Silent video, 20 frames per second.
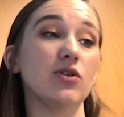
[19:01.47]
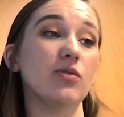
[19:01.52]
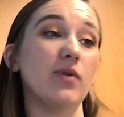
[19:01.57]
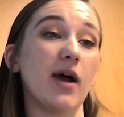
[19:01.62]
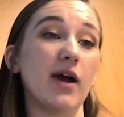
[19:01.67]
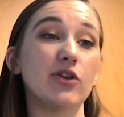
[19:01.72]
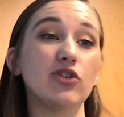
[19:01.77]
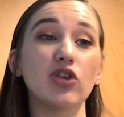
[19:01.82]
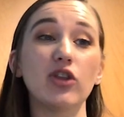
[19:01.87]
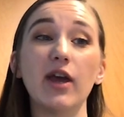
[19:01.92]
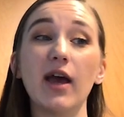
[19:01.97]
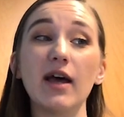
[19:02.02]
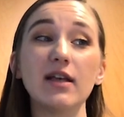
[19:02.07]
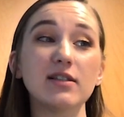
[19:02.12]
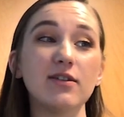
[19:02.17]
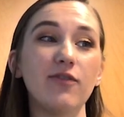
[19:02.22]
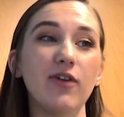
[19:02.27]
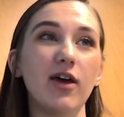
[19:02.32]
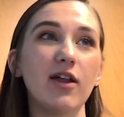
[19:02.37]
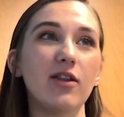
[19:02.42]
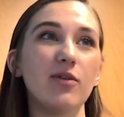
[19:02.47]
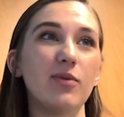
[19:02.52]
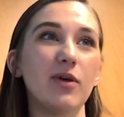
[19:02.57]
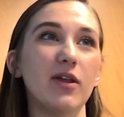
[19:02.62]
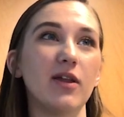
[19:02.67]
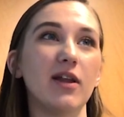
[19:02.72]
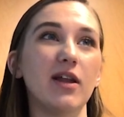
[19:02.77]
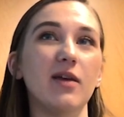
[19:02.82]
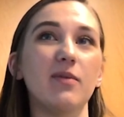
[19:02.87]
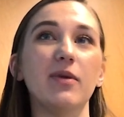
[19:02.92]
who actually has
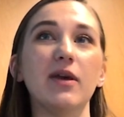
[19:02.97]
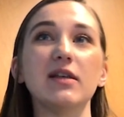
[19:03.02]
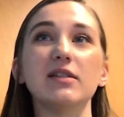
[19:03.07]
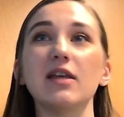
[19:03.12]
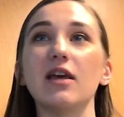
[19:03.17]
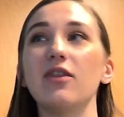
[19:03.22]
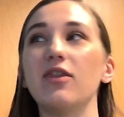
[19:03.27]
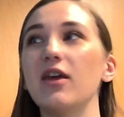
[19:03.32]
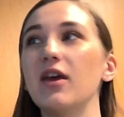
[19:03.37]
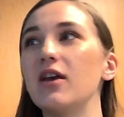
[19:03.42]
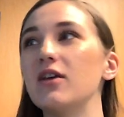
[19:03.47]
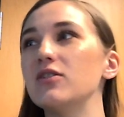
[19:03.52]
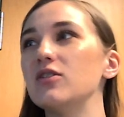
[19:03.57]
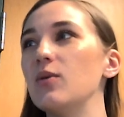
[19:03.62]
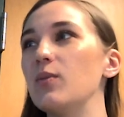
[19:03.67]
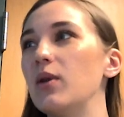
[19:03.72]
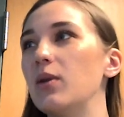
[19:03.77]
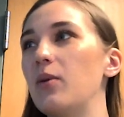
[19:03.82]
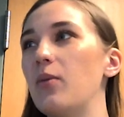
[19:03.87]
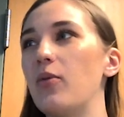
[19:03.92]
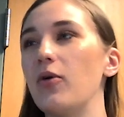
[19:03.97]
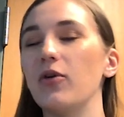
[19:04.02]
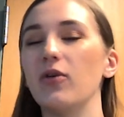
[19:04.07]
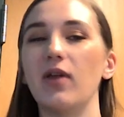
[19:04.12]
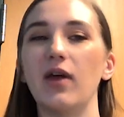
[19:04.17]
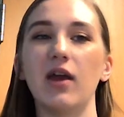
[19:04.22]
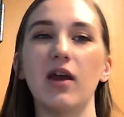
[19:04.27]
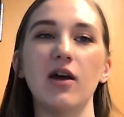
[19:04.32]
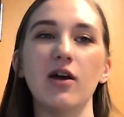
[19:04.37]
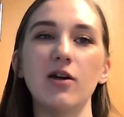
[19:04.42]
availability, because I think so many people are
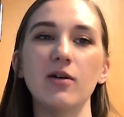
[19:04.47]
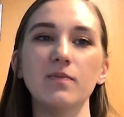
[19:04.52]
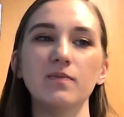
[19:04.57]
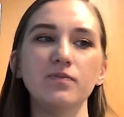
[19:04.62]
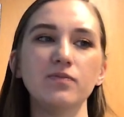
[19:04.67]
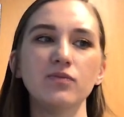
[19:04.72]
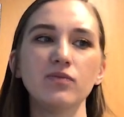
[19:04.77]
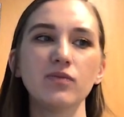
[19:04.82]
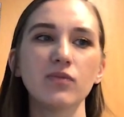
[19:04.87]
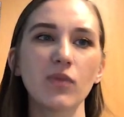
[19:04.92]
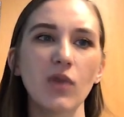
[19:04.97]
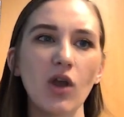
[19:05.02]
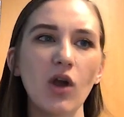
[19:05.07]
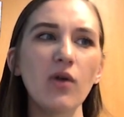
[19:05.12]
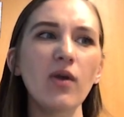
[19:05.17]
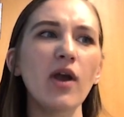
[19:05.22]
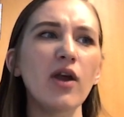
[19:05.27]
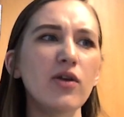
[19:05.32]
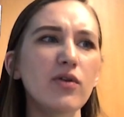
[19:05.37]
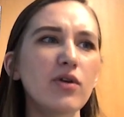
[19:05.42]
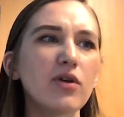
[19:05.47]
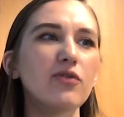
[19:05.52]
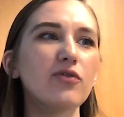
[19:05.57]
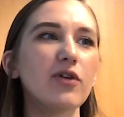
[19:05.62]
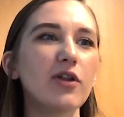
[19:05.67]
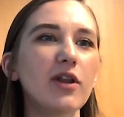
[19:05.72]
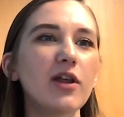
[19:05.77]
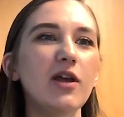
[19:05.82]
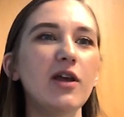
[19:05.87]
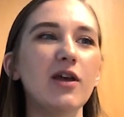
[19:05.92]
like, oh yeah, you could
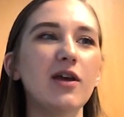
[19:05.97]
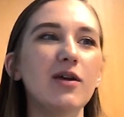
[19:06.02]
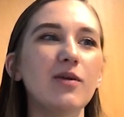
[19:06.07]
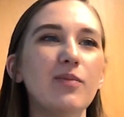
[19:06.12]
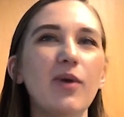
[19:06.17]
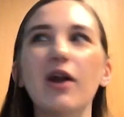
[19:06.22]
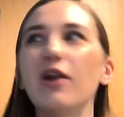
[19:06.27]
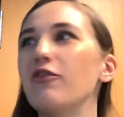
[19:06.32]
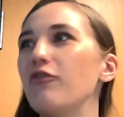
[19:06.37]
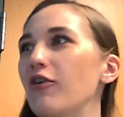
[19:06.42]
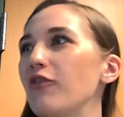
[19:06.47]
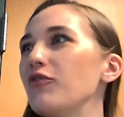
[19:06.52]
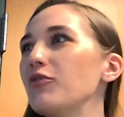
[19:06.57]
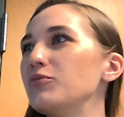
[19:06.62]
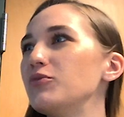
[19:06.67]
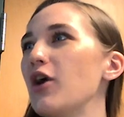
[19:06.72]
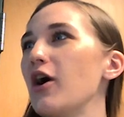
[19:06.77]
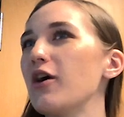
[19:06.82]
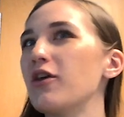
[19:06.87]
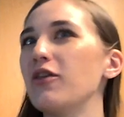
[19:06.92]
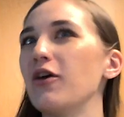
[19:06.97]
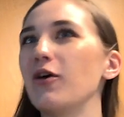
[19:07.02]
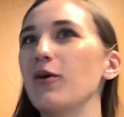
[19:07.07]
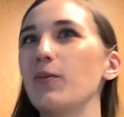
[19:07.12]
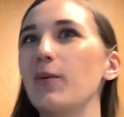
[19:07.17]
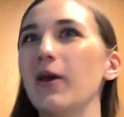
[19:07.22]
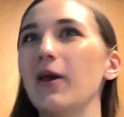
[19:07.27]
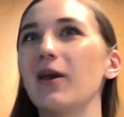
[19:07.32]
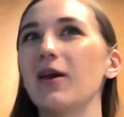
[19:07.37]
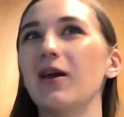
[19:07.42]
really benefit from talk
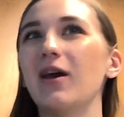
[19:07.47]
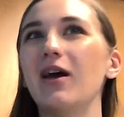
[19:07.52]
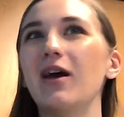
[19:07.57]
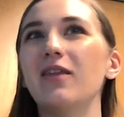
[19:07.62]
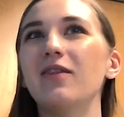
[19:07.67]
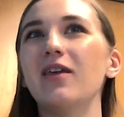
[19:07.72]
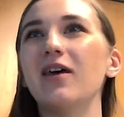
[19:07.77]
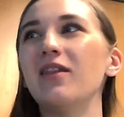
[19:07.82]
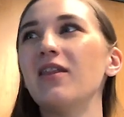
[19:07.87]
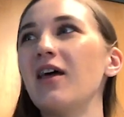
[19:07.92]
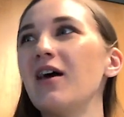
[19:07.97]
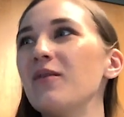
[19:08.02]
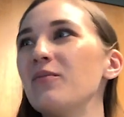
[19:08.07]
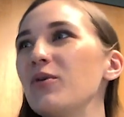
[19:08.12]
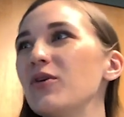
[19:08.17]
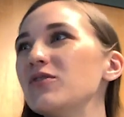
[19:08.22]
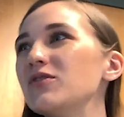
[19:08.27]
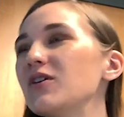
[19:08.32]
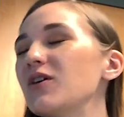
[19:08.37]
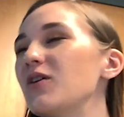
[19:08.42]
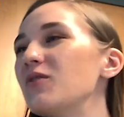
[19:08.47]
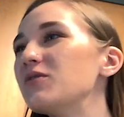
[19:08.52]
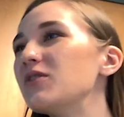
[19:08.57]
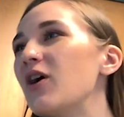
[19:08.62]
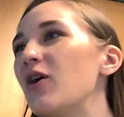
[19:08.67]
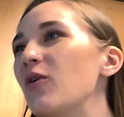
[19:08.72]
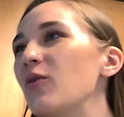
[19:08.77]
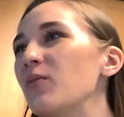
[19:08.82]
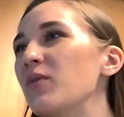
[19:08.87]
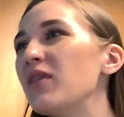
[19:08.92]
therapy. And then that person goes
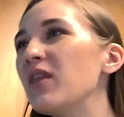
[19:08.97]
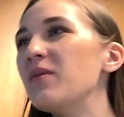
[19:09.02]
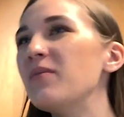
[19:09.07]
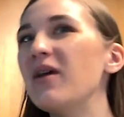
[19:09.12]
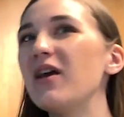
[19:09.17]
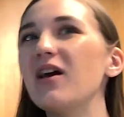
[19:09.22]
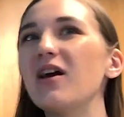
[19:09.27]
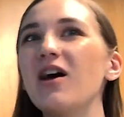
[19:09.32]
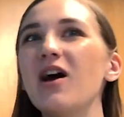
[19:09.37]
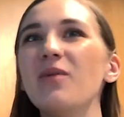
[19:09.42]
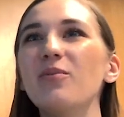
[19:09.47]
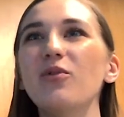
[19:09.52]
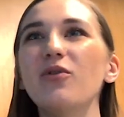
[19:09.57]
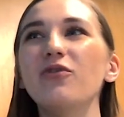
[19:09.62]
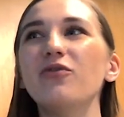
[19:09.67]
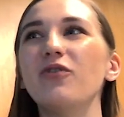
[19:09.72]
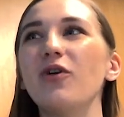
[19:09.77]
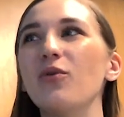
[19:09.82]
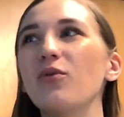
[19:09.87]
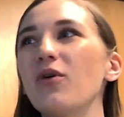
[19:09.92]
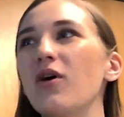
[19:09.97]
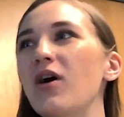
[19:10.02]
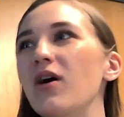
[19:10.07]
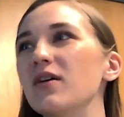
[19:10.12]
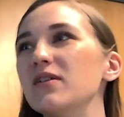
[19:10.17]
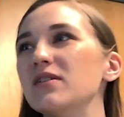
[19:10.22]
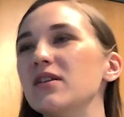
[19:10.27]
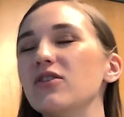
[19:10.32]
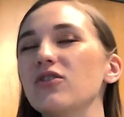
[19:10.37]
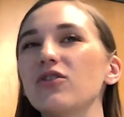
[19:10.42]
home and they make a couple phone
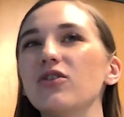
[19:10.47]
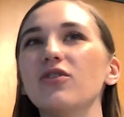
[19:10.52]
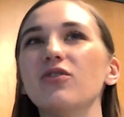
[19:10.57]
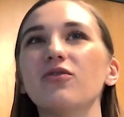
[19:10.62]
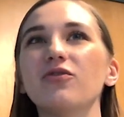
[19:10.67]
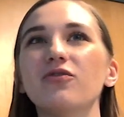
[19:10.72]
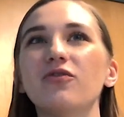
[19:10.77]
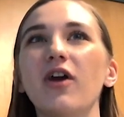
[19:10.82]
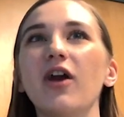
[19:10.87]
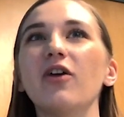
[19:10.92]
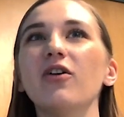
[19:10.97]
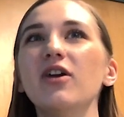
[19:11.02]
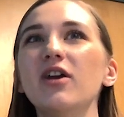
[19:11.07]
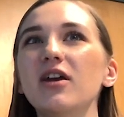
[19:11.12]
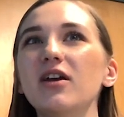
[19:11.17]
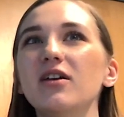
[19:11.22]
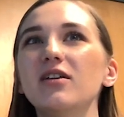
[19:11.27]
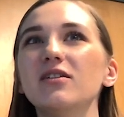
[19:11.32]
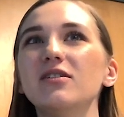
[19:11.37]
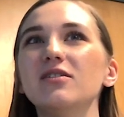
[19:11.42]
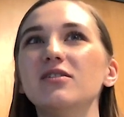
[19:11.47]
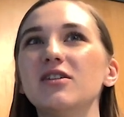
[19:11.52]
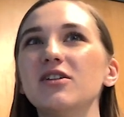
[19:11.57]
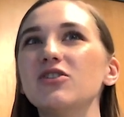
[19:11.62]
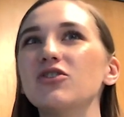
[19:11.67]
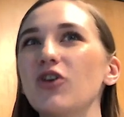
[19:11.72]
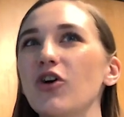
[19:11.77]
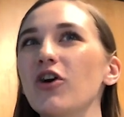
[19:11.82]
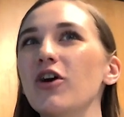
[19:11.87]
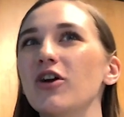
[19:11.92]
calls, and they're very
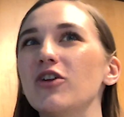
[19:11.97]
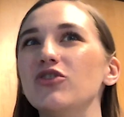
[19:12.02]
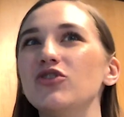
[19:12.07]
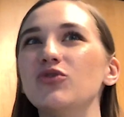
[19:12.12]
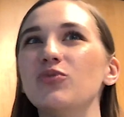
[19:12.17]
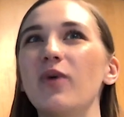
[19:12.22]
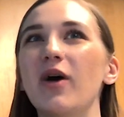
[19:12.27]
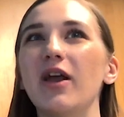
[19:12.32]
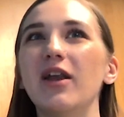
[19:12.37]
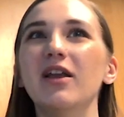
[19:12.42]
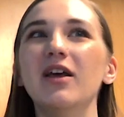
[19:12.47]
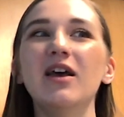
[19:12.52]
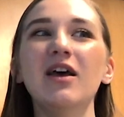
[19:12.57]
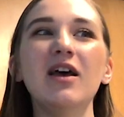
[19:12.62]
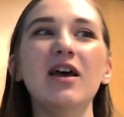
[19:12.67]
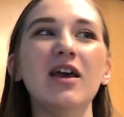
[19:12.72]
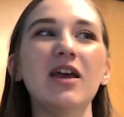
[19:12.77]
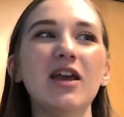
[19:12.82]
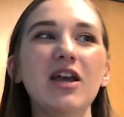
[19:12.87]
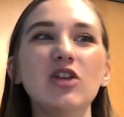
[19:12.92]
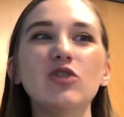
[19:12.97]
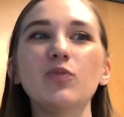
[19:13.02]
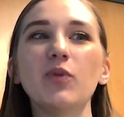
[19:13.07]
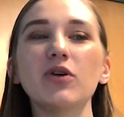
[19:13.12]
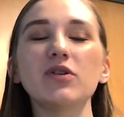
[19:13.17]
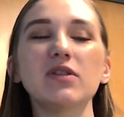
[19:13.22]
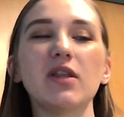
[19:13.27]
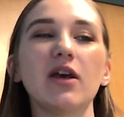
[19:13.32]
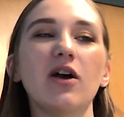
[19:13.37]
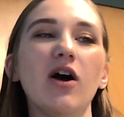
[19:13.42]
discouraged when each
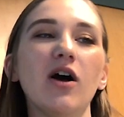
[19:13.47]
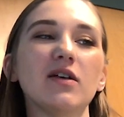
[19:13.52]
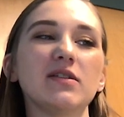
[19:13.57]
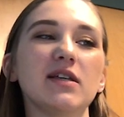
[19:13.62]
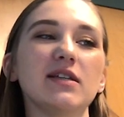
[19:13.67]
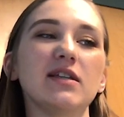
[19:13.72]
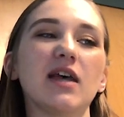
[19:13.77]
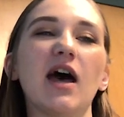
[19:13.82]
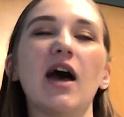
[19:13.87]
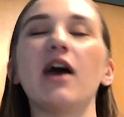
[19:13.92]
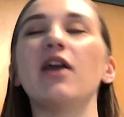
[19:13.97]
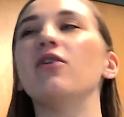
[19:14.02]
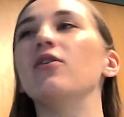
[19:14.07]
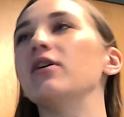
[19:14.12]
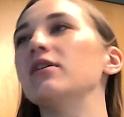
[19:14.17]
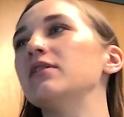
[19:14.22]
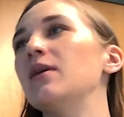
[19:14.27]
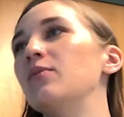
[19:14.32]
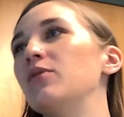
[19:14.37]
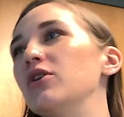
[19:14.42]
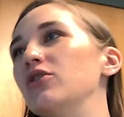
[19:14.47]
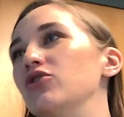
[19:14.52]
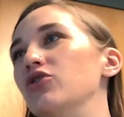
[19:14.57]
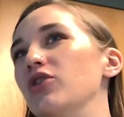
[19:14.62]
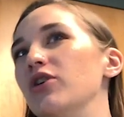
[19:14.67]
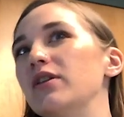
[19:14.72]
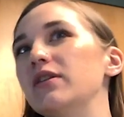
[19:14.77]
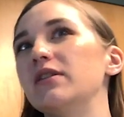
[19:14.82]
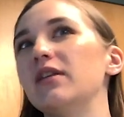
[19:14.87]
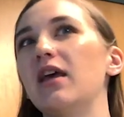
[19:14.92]
person they call says, I don't accept
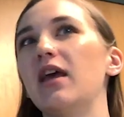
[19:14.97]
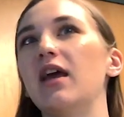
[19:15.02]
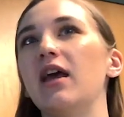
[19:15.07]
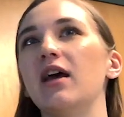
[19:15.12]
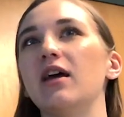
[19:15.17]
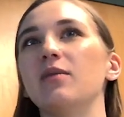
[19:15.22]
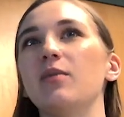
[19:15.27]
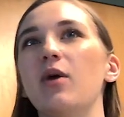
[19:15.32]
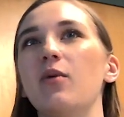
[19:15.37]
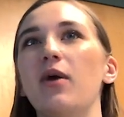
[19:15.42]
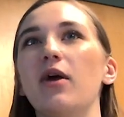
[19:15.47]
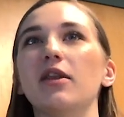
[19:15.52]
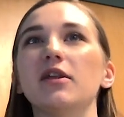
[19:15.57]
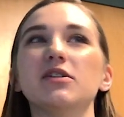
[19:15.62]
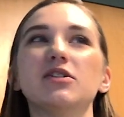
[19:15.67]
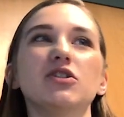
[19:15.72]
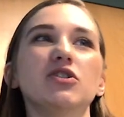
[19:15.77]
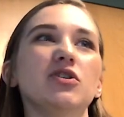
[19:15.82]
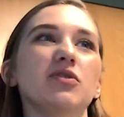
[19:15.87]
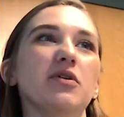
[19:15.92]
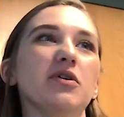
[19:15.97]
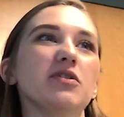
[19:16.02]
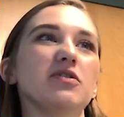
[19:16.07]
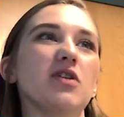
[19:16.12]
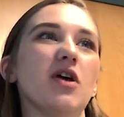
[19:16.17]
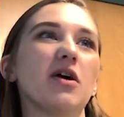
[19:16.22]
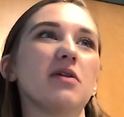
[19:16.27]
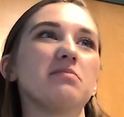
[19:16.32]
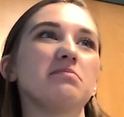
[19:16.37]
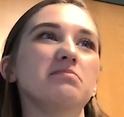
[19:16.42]
insurance and my wait list is 2 years
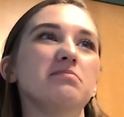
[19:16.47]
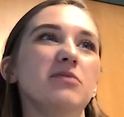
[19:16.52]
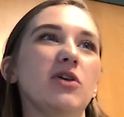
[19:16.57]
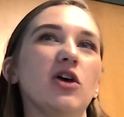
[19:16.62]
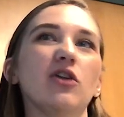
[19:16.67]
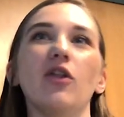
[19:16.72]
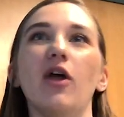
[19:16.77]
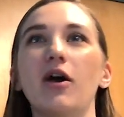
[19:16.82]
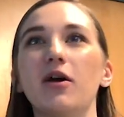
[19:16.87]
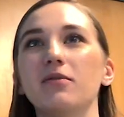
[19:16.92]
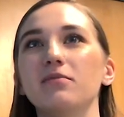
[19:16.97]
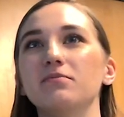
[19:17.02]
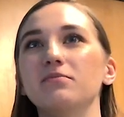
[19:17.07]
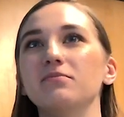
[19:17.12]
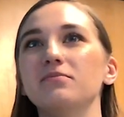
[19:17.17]
long. Good luck.